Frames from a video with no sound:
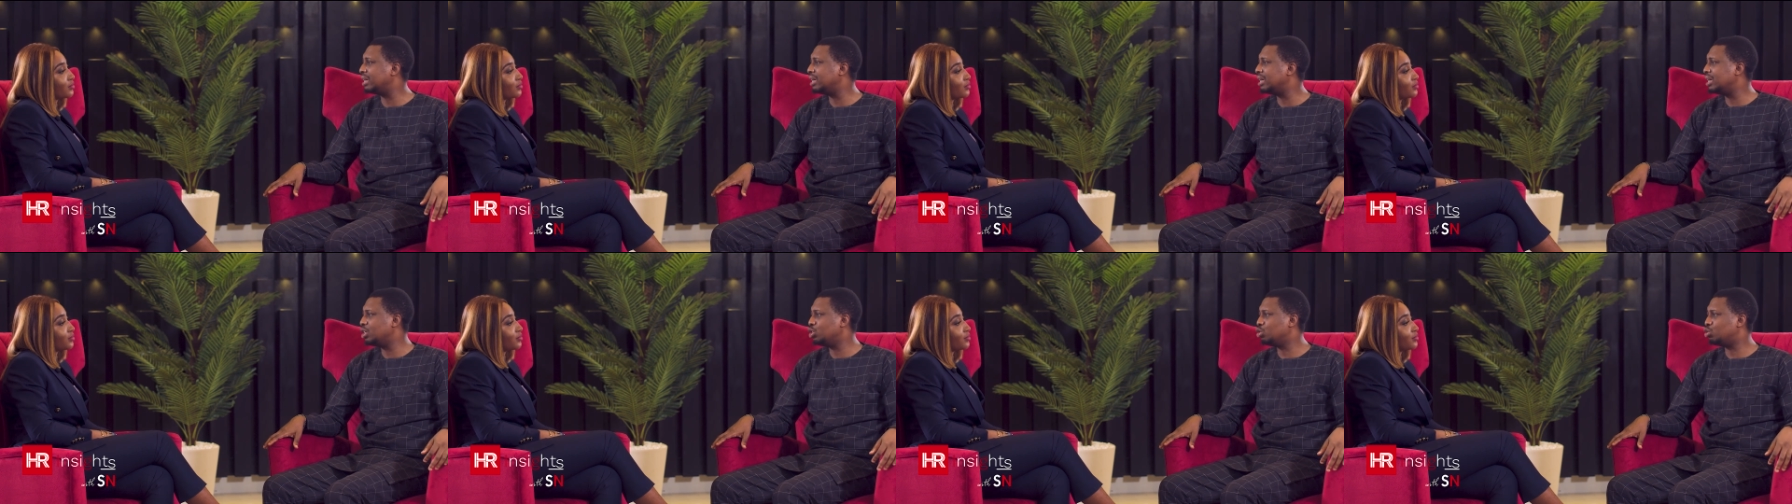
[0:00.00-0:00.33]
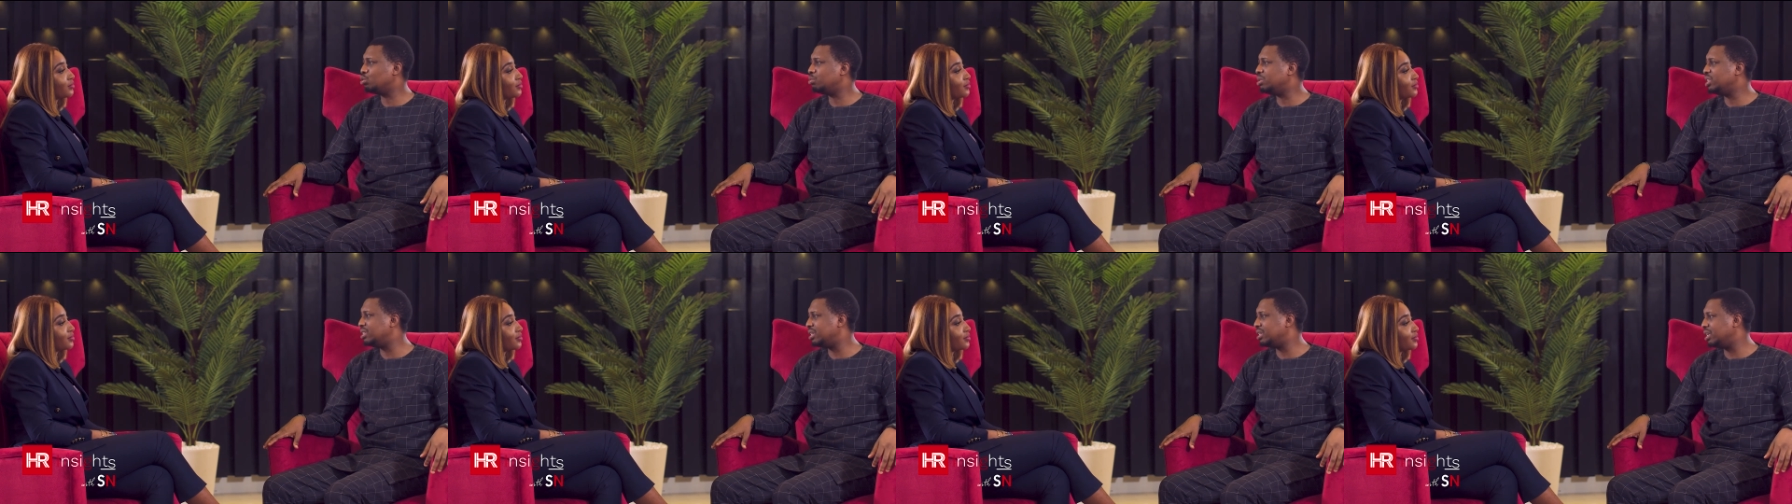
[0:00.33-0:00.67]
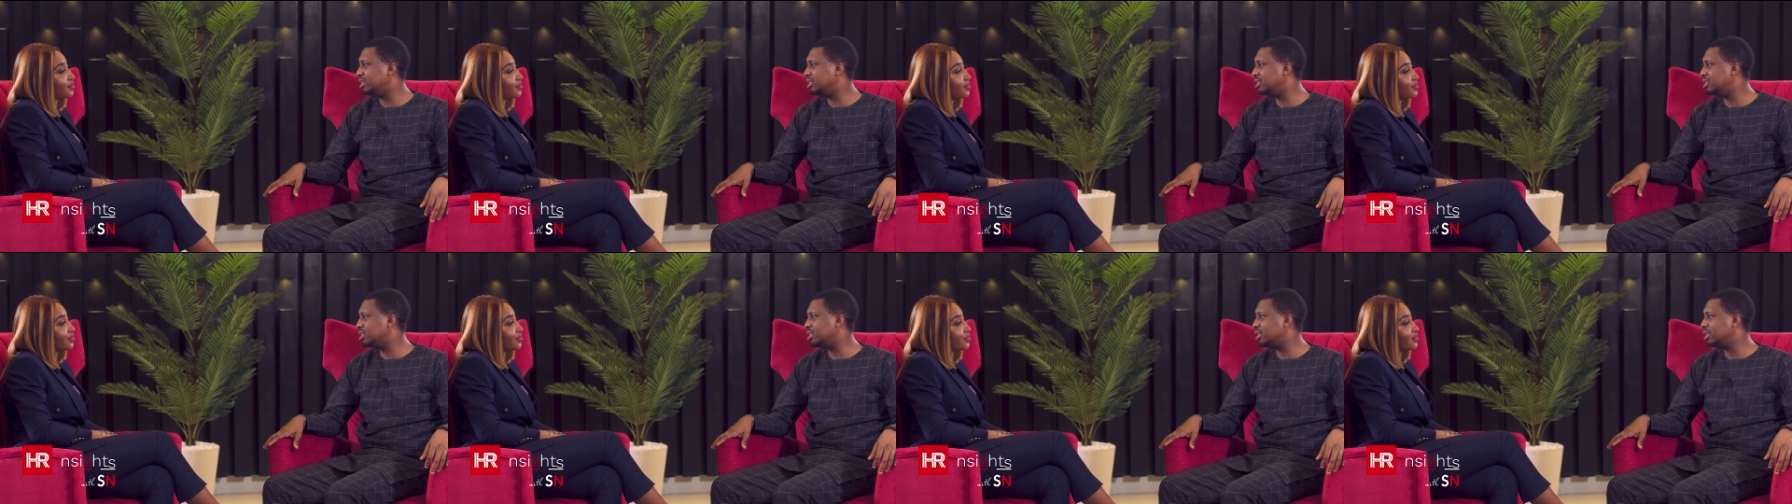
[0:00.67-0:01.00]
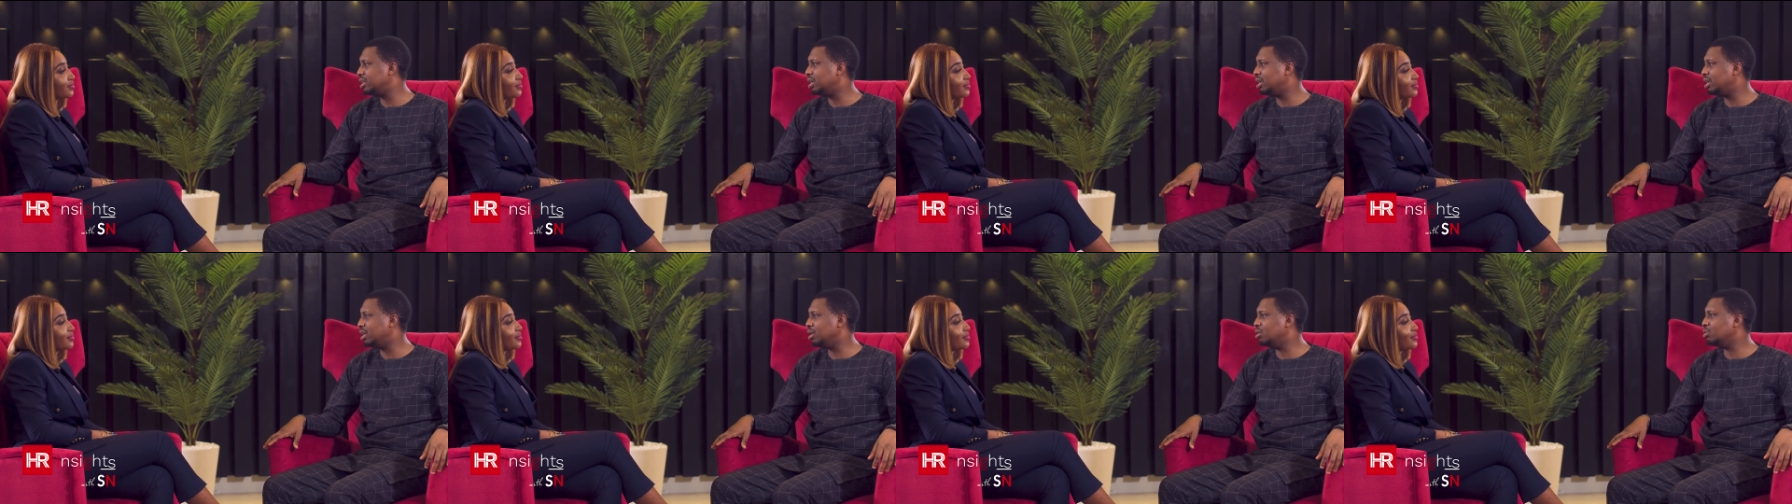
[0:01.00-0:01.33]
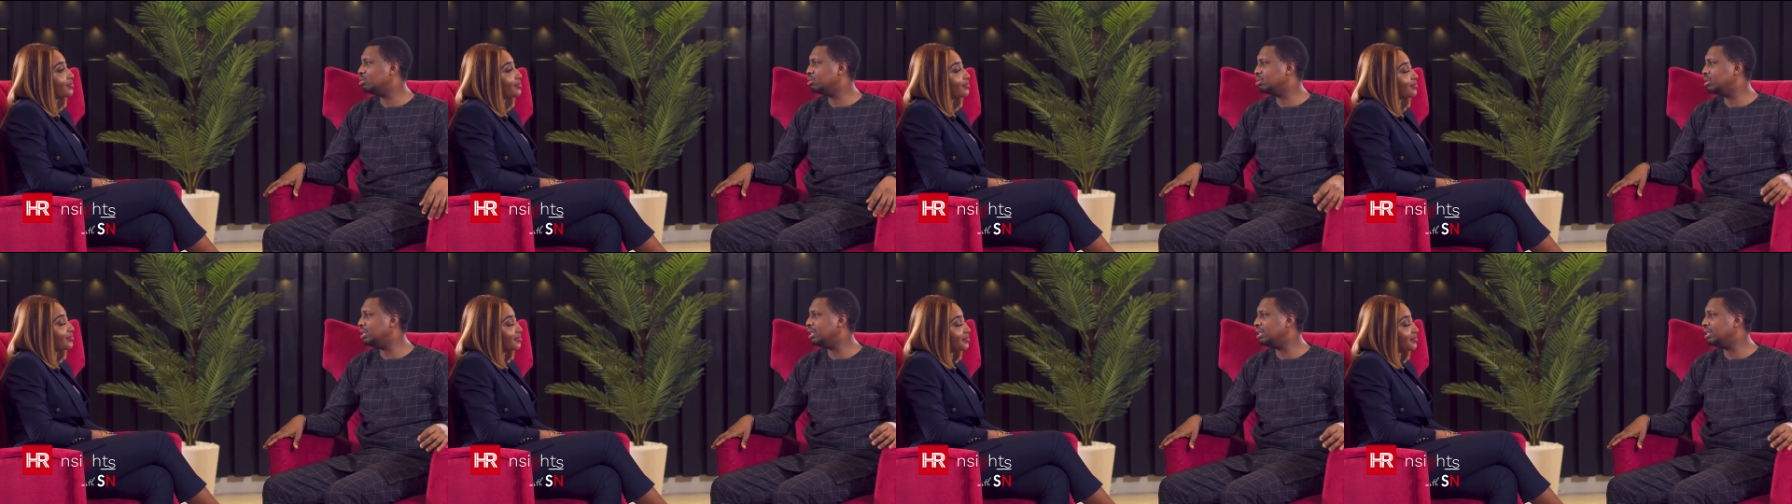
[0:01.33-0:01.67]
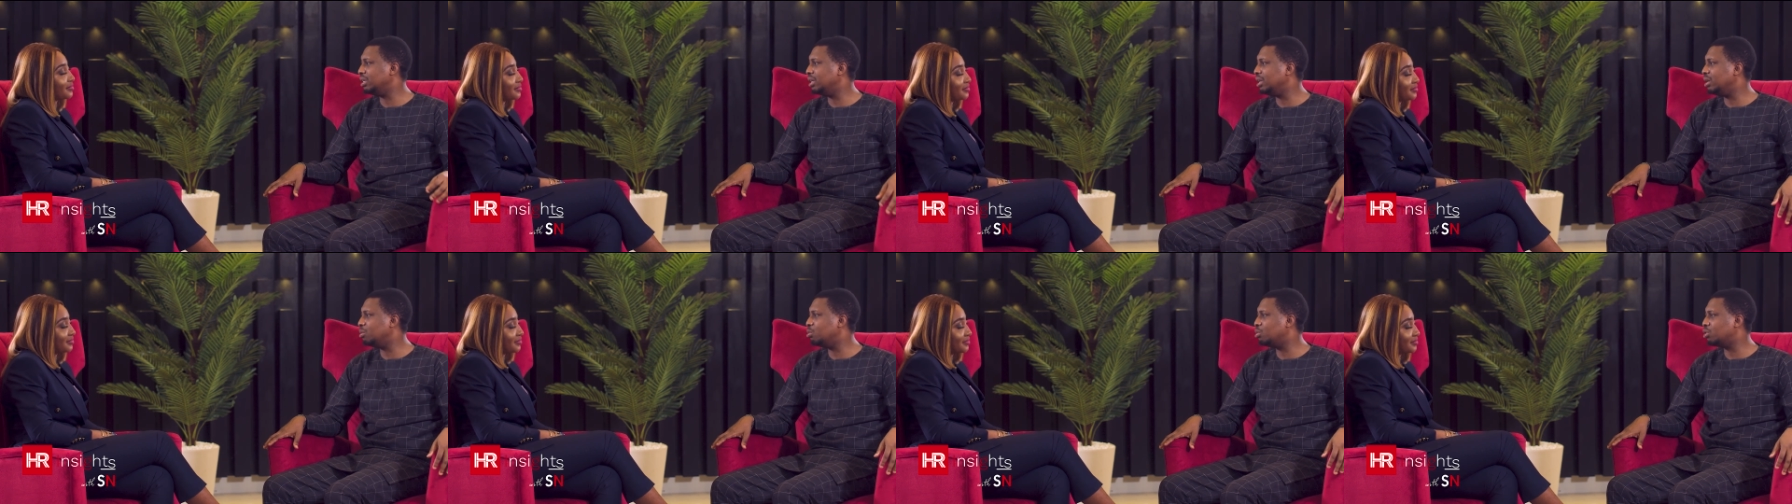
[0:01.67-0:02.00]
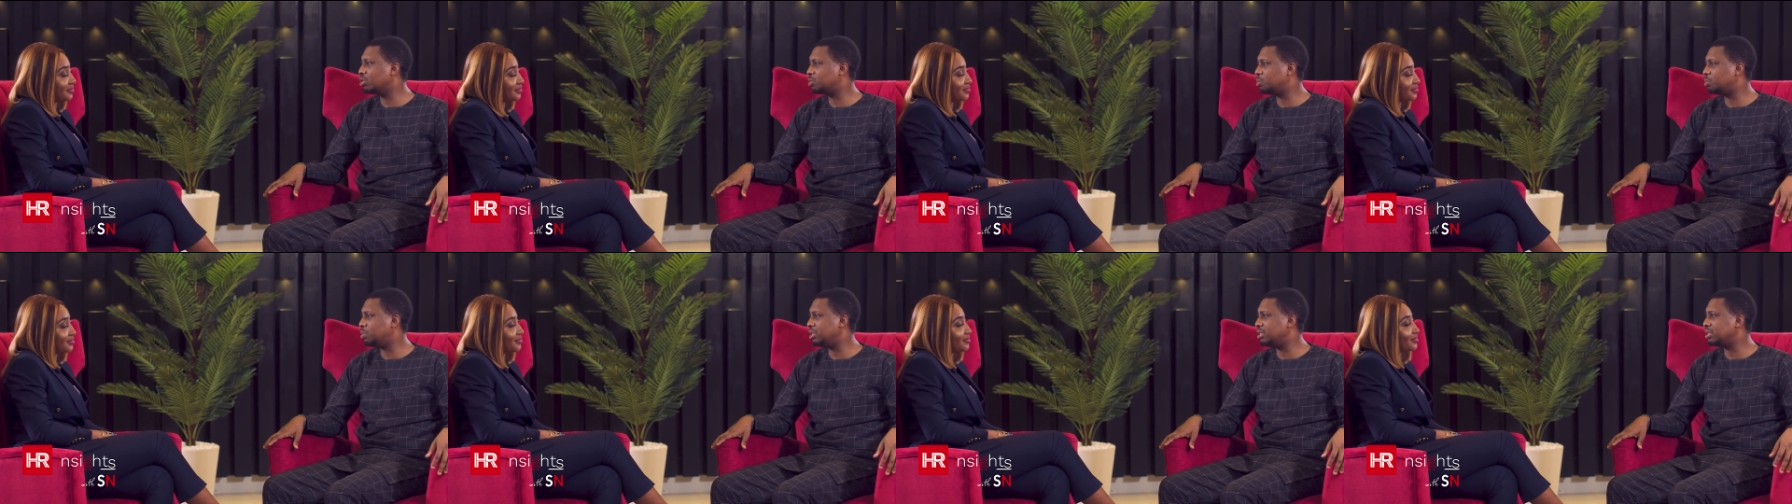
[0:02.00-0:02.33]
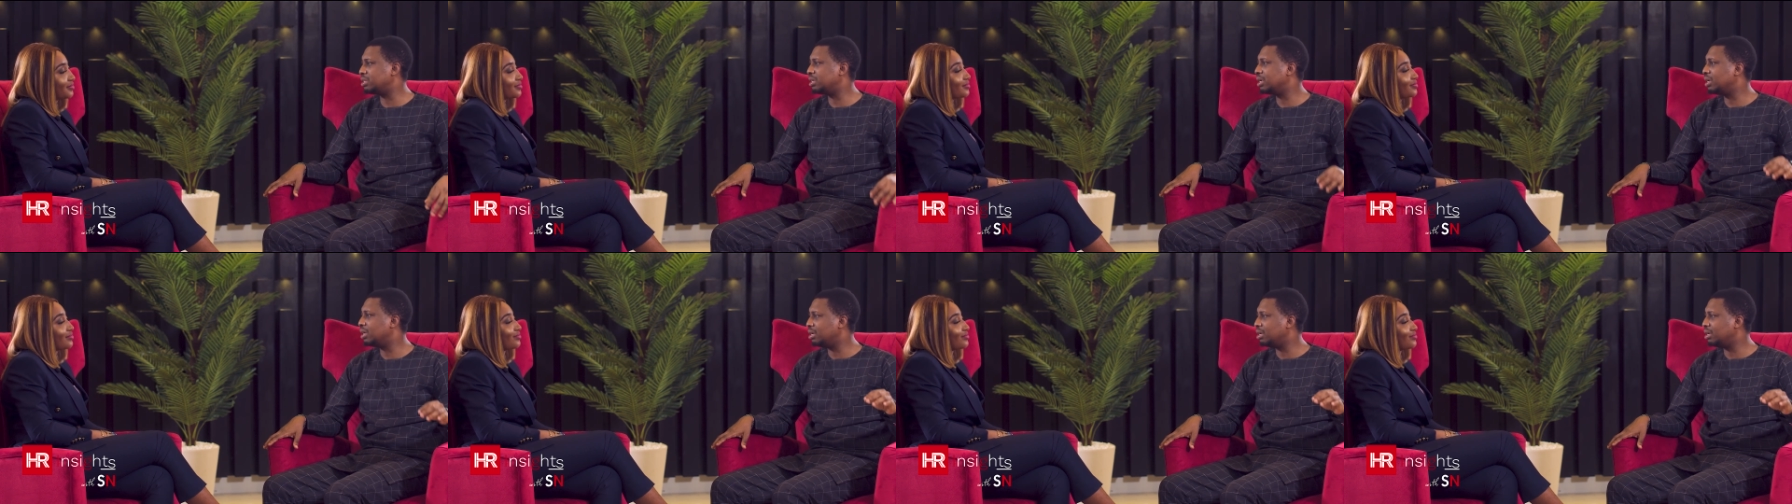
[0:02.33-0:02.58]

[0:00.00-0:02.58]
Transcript: should be changed, in the labor space.